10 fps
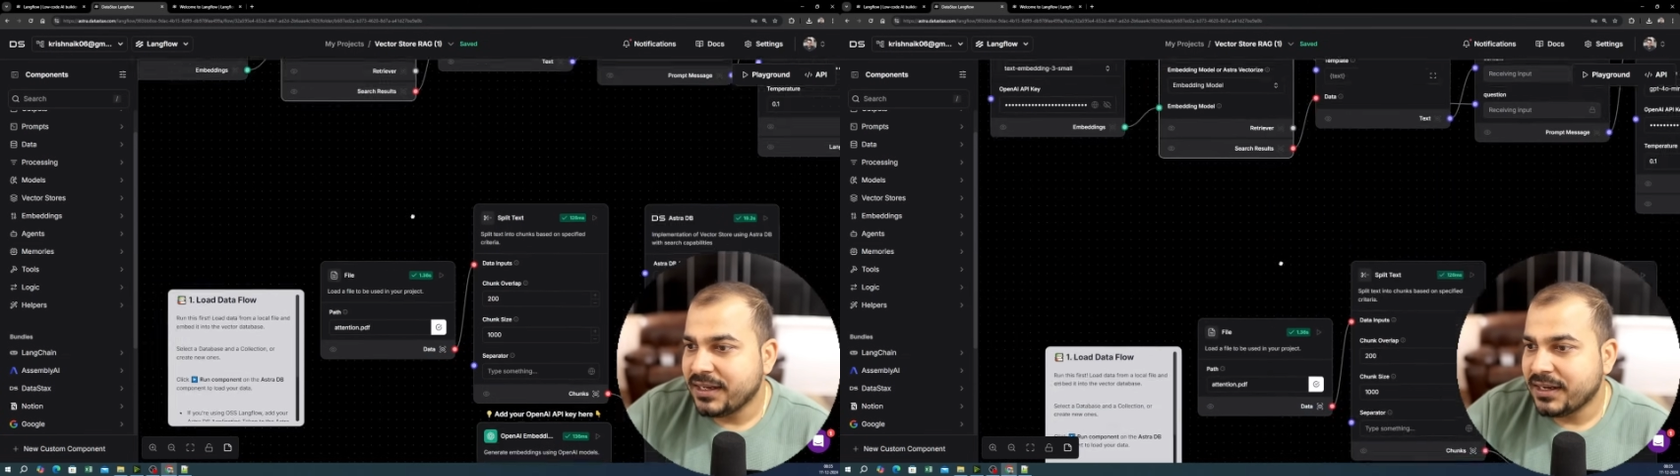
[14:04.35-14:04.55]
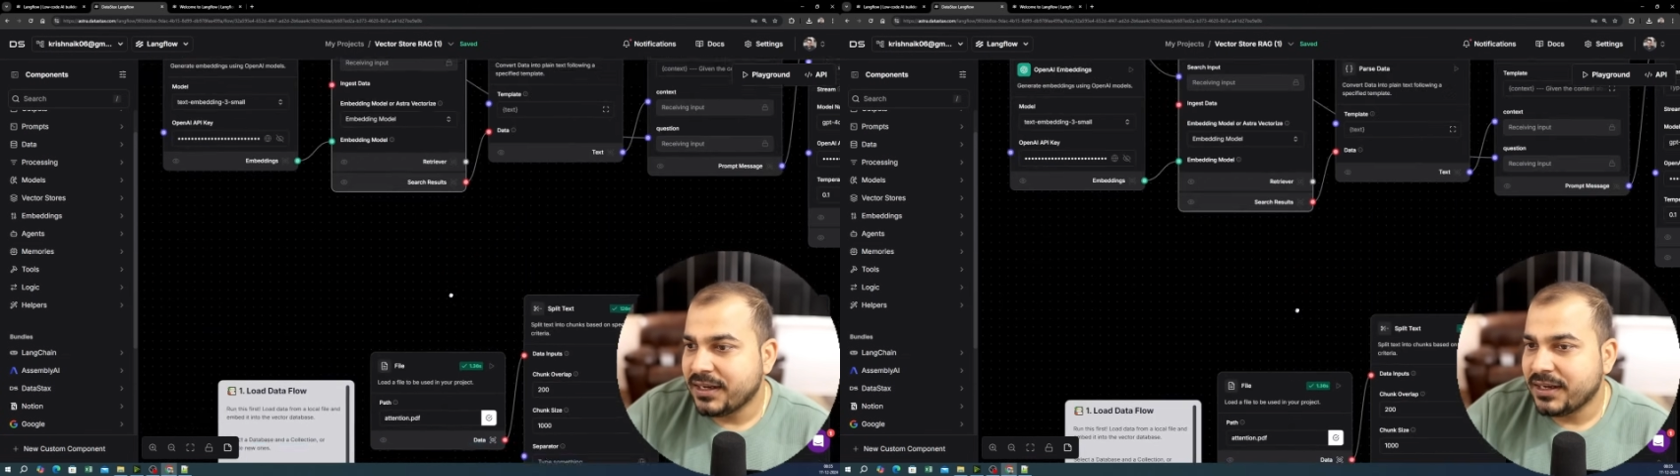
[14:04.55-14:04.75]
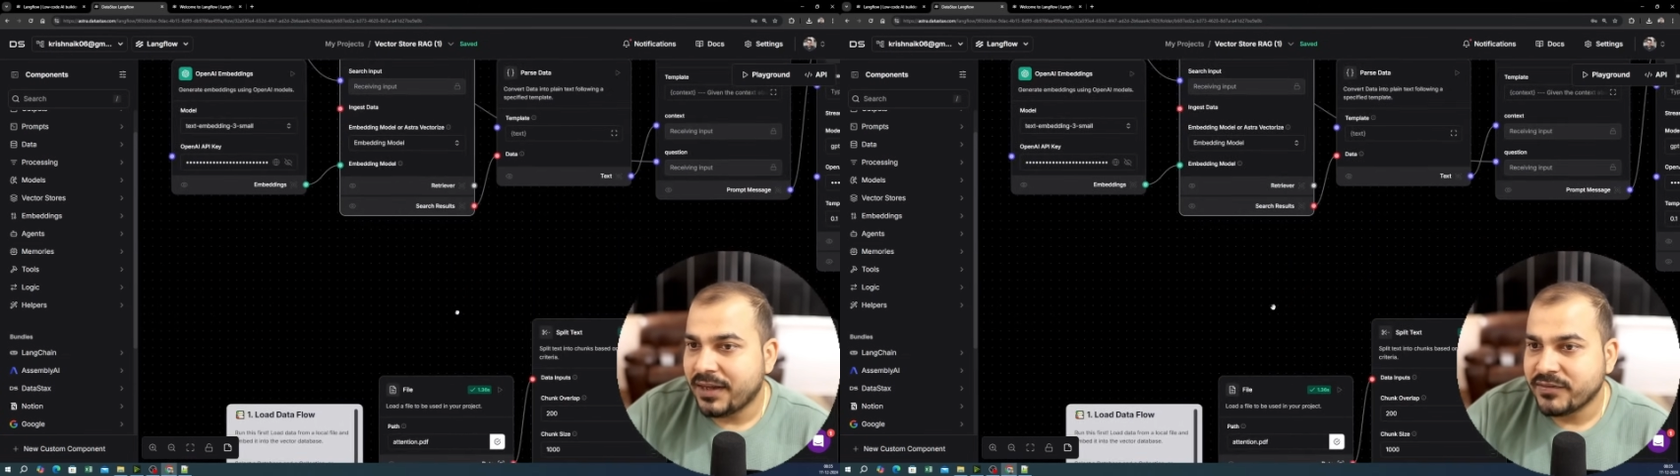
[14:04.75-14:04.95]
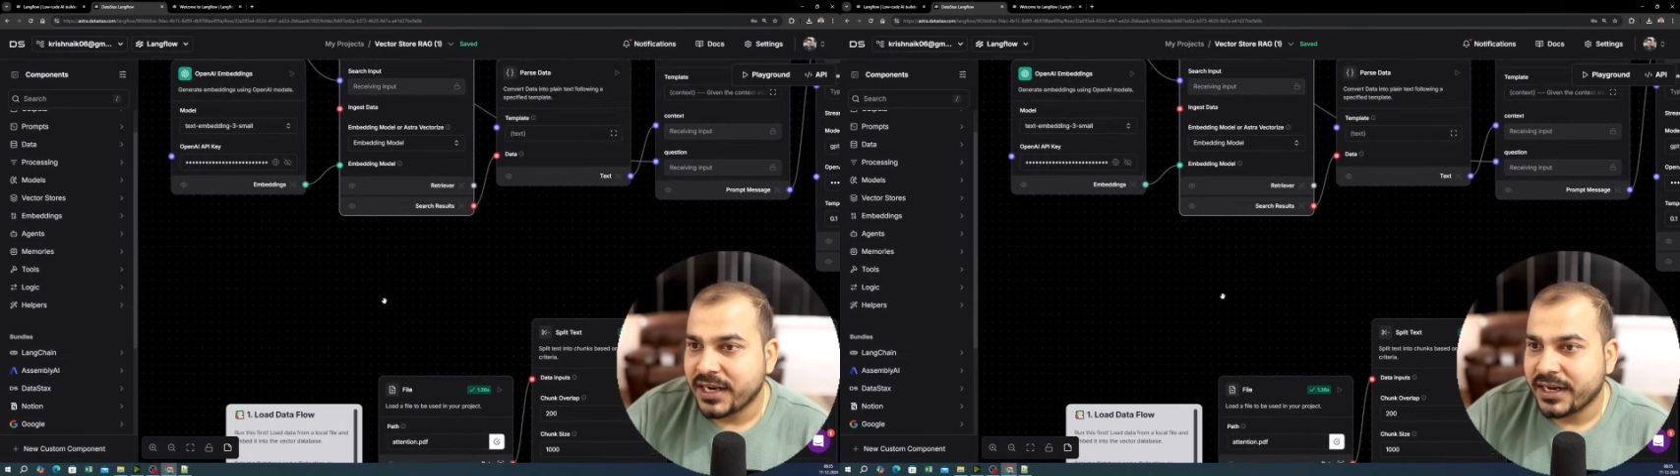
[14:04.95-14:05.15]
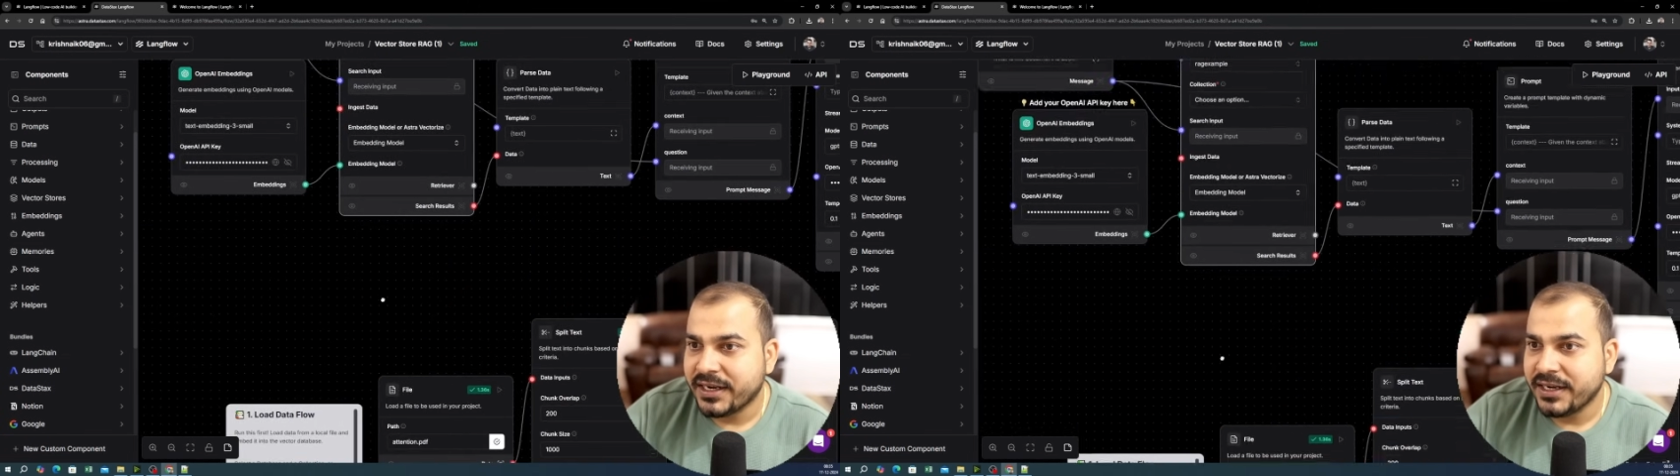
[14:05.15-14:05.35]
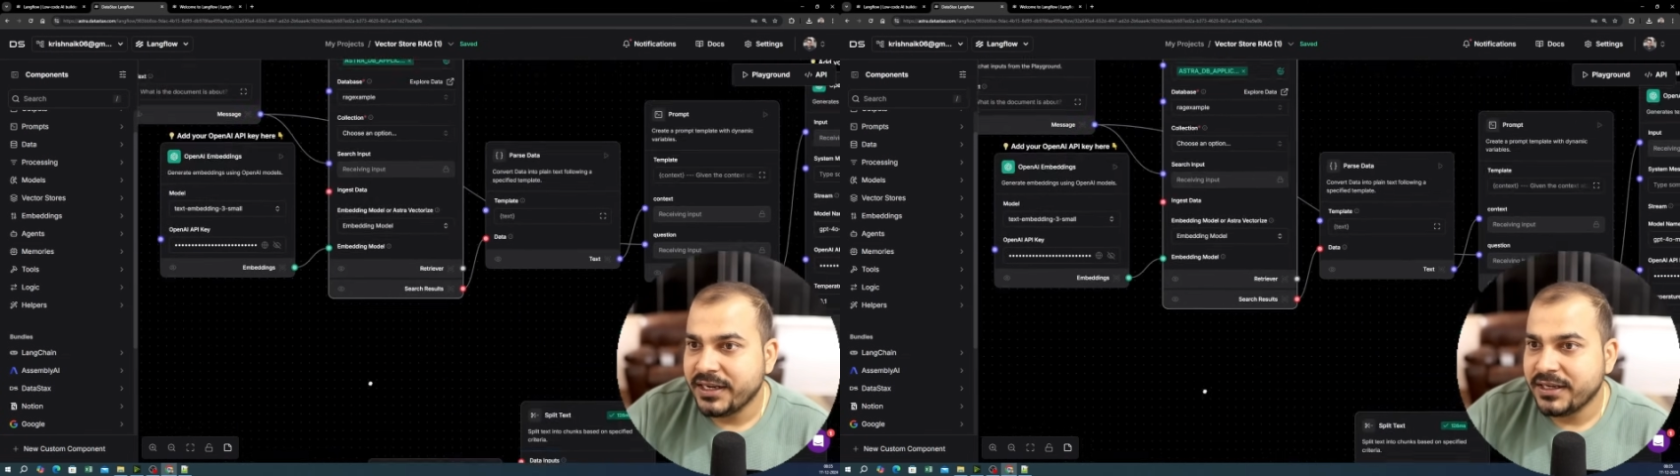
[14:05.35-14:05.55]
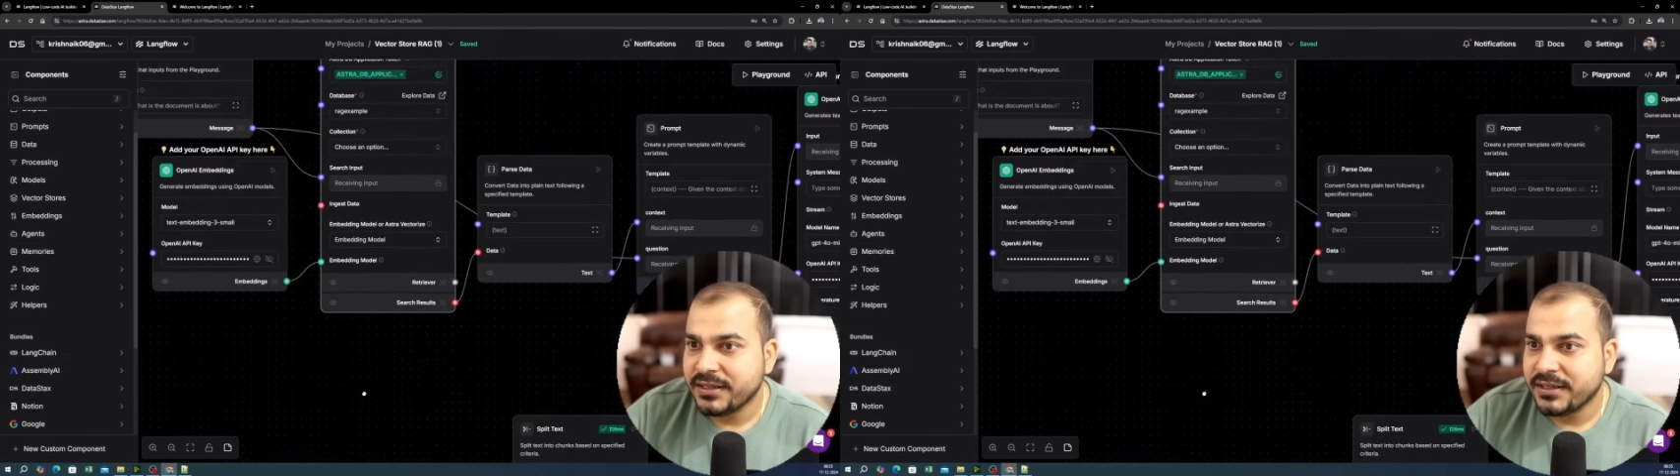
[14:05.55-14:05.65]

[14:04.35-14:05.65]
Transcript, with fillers: uh, I've selected it.